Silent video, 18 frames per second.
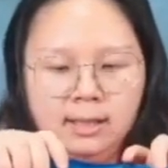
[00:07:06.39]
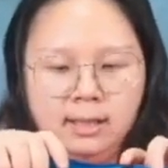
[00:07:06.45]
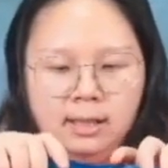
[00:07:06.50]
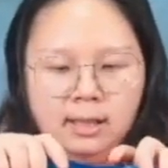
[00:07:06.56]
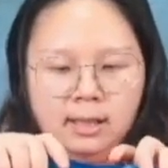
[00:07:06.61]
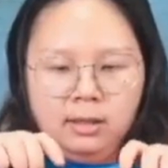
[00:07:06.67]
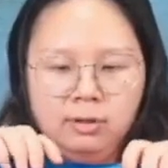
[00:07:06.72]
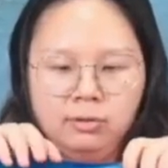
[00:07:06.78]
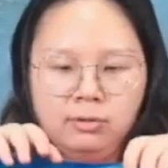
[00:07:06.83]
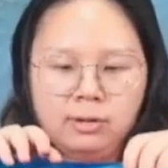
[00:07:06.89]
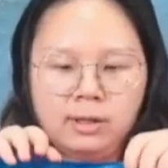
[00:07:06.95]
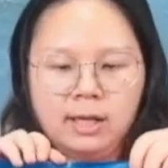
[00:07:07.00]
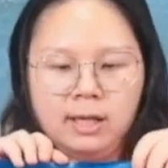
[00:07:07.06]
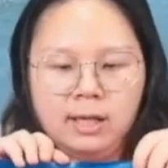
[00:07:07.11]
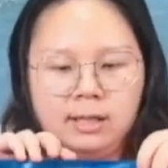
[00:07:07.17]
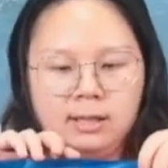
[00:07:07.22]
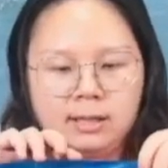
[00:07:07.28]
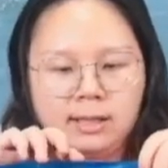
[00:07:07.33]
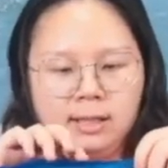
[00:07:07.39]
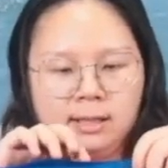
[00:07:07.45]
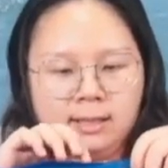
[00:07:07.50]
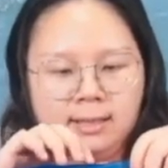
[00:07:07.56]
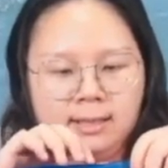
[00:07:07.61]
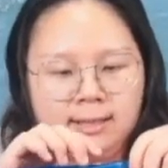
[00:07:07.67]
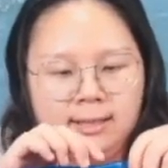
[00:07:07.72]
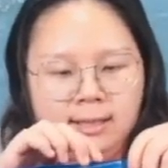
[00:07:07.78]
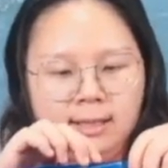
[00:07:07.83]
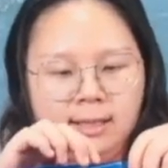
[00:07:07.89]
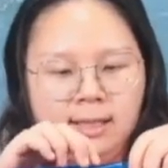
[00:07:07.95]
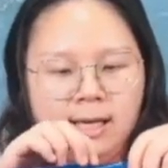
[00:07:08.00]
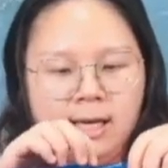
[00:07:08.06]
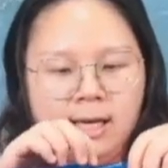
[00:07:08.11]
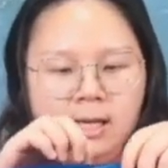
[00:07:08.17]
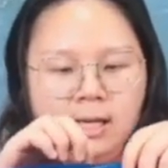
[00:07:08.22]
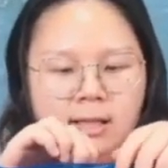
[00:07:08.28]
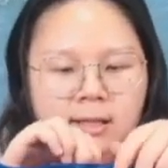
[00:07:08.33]
and you guys can see
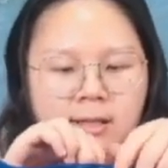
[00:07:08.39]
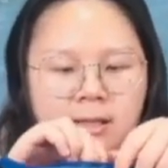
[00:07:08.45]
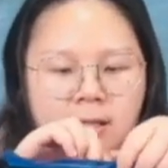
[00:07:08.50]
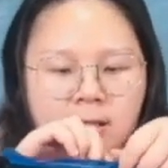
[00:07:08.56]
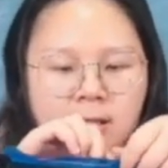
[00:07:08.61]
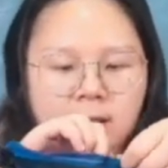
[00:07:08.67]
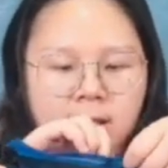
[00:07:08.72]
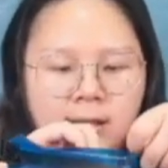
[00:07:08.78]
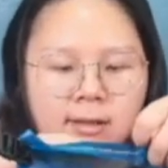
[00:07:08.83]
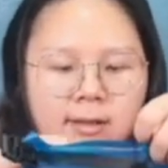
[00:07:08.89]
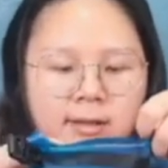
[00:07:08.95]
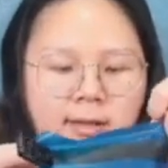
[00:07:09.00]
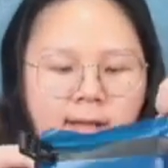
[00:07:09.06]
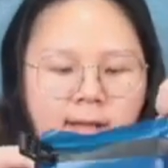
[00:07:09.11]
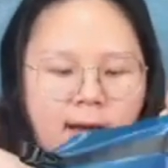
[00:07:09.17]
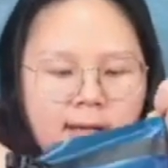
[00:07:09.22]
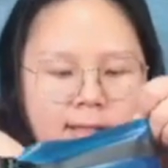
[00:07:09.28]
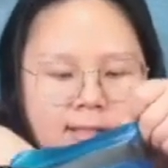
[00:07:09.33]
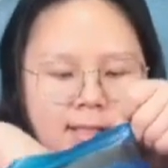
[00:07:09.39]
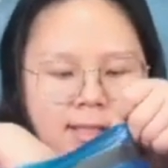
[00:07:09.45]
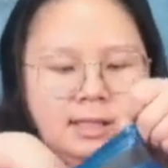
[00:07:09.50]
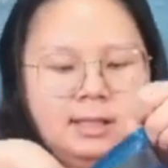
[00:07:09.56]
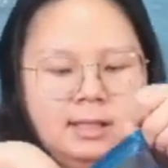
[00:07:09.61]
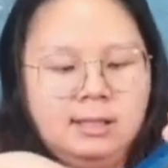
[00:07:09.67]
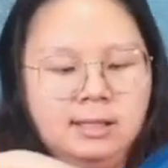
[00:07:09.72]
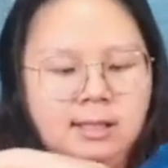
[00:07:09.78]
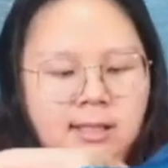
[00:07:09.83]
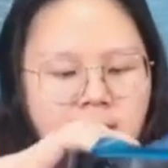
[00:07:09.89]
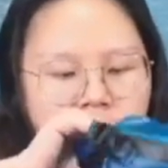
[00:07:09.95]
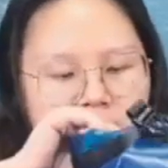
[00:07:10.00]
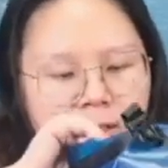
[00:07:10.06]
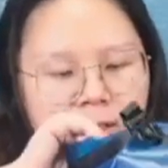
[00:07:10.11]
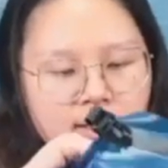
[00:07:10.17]
anything inside easily